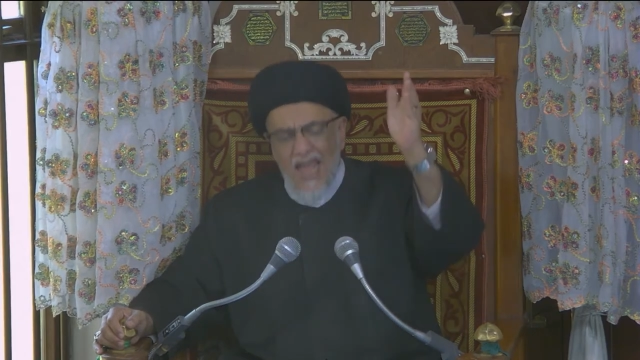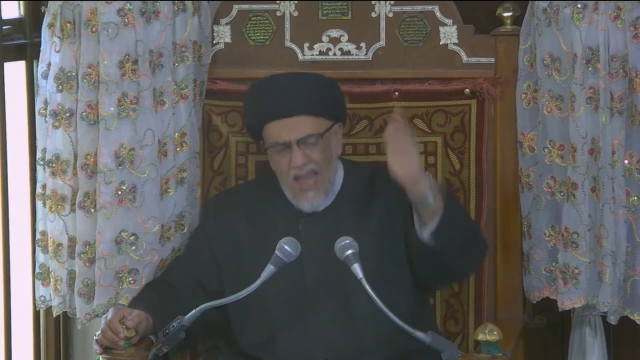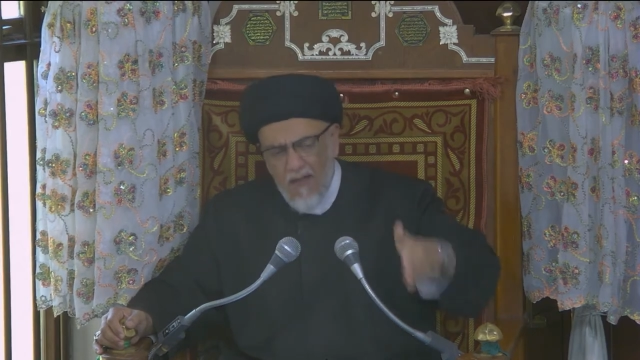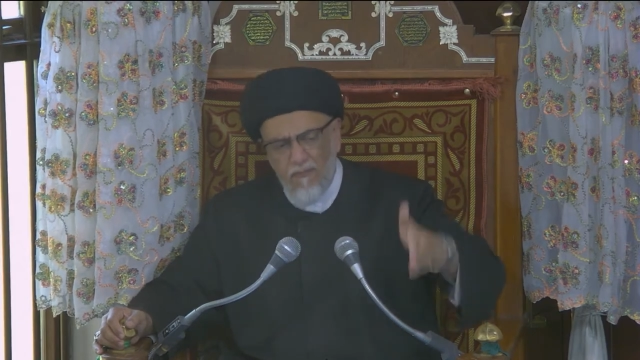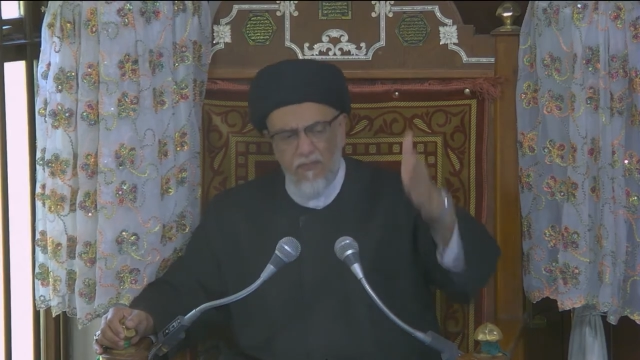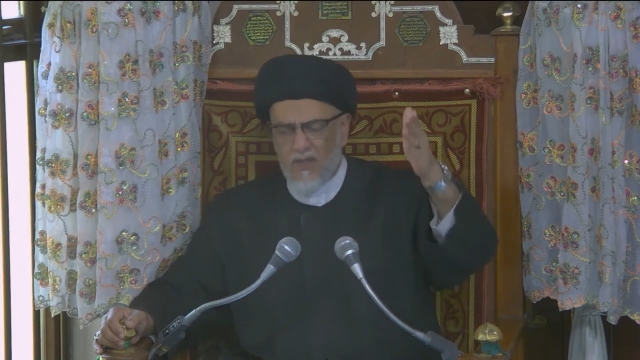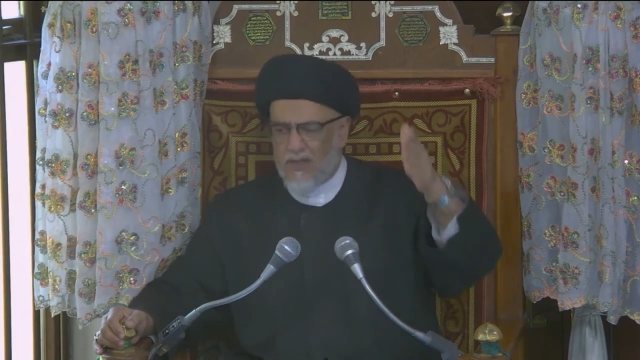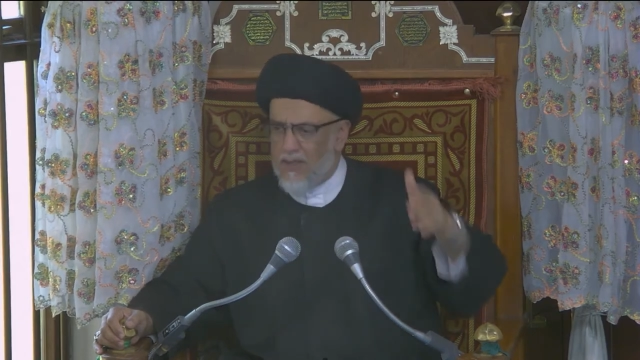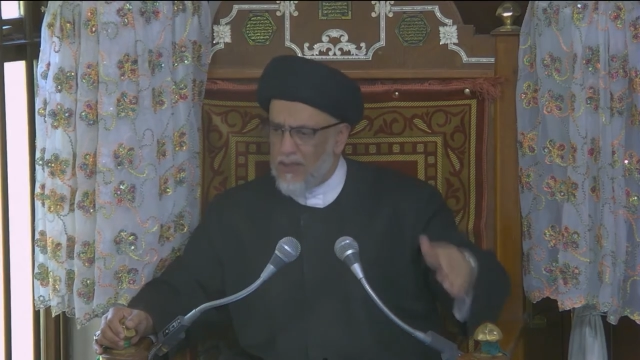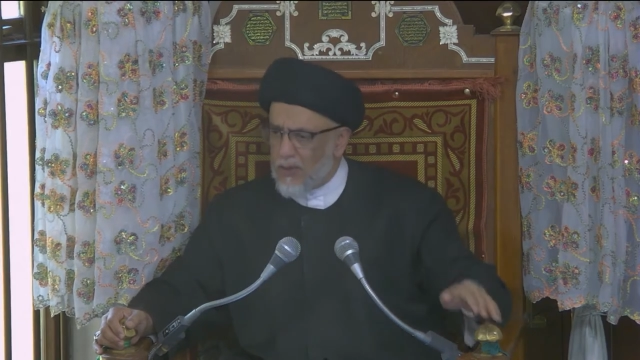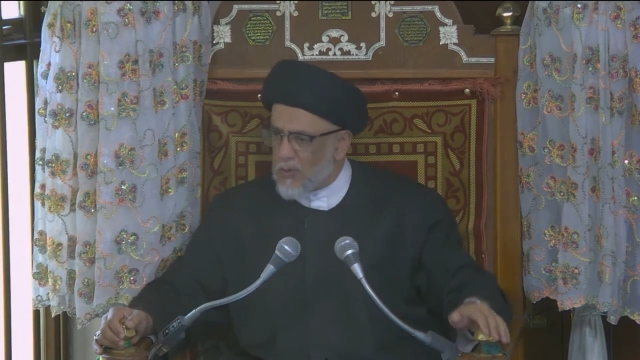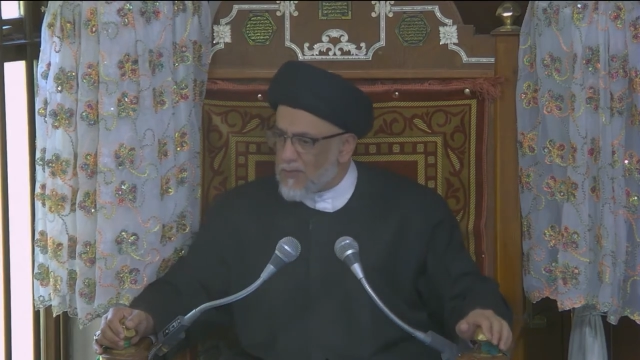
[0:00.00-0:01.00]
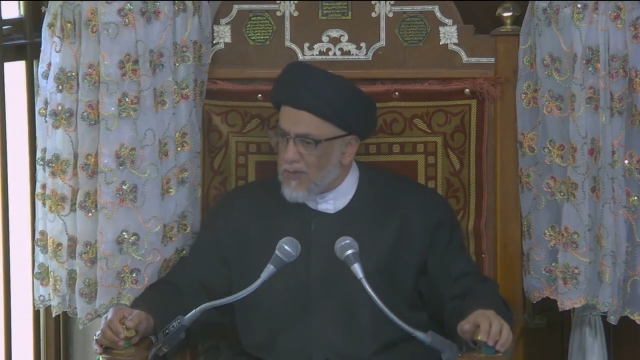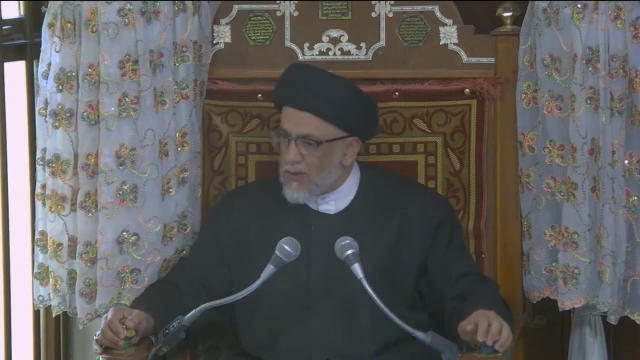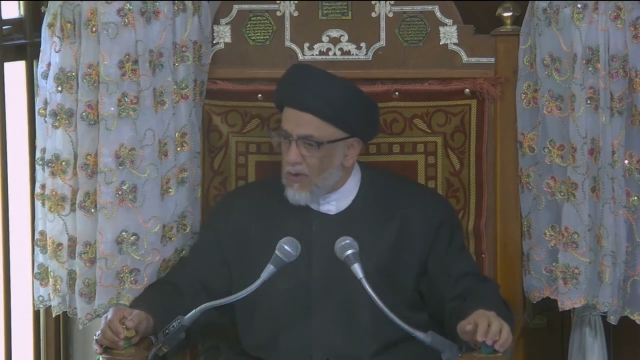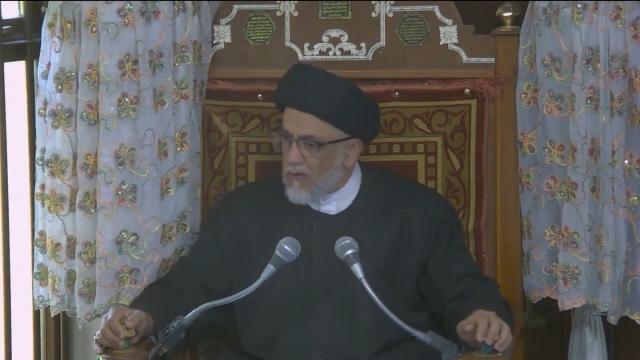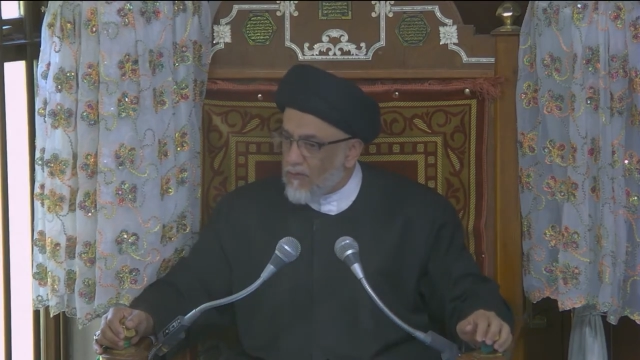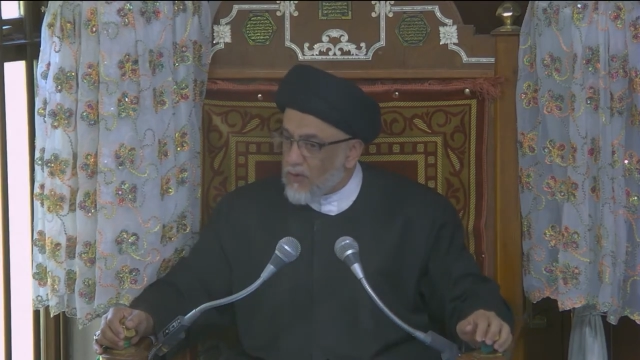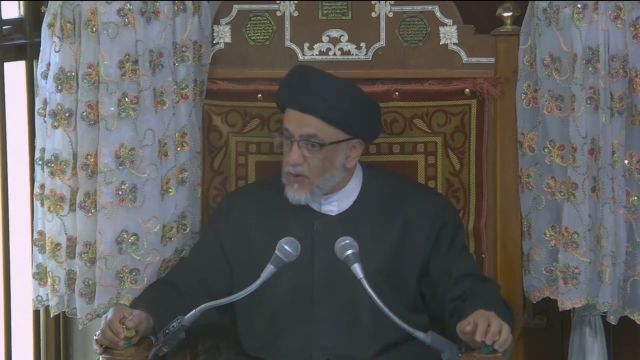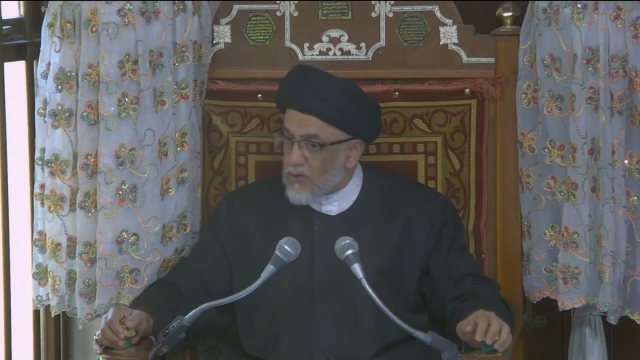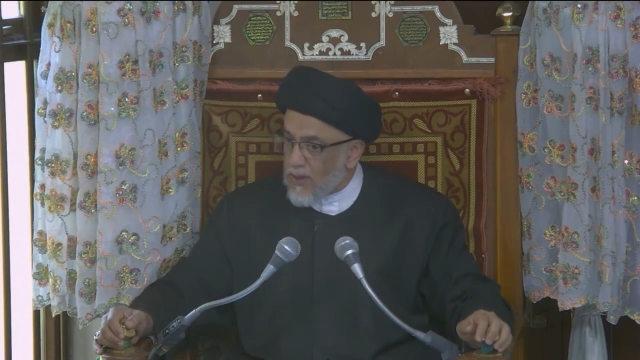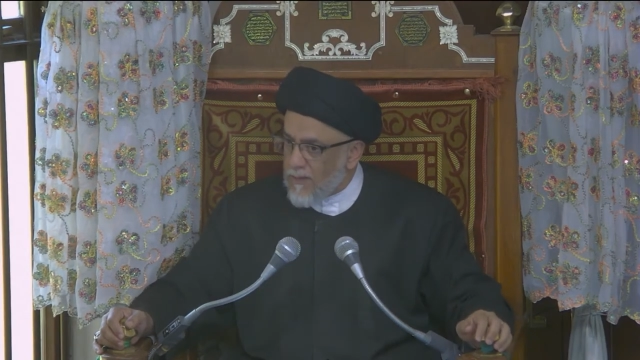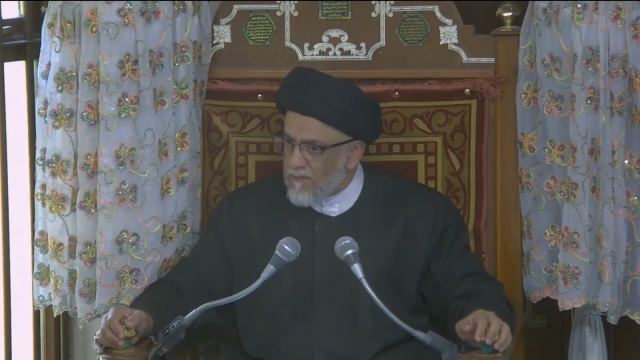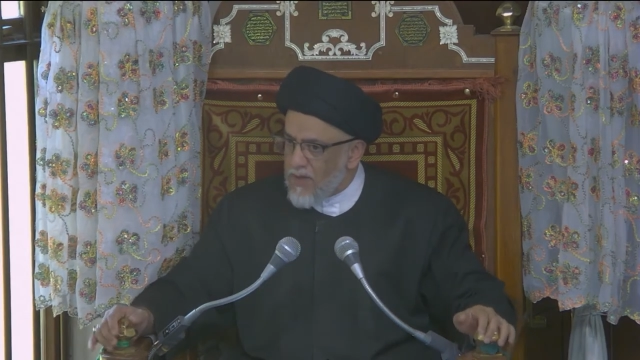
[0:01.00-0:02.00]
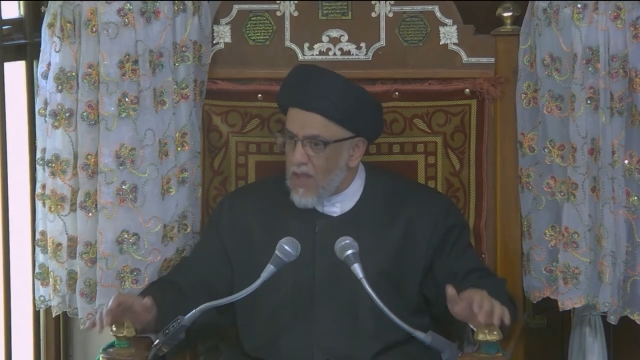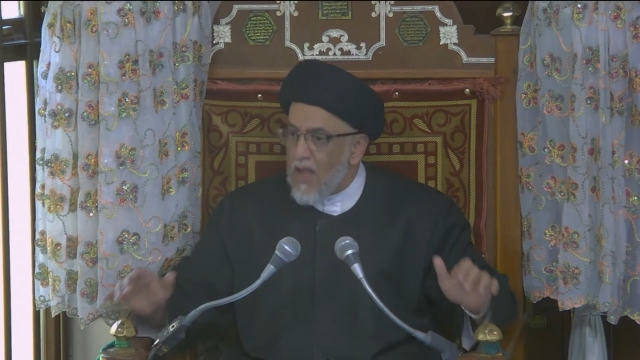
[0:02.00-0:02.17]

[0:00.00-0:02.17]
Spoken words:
everything that was being offered to him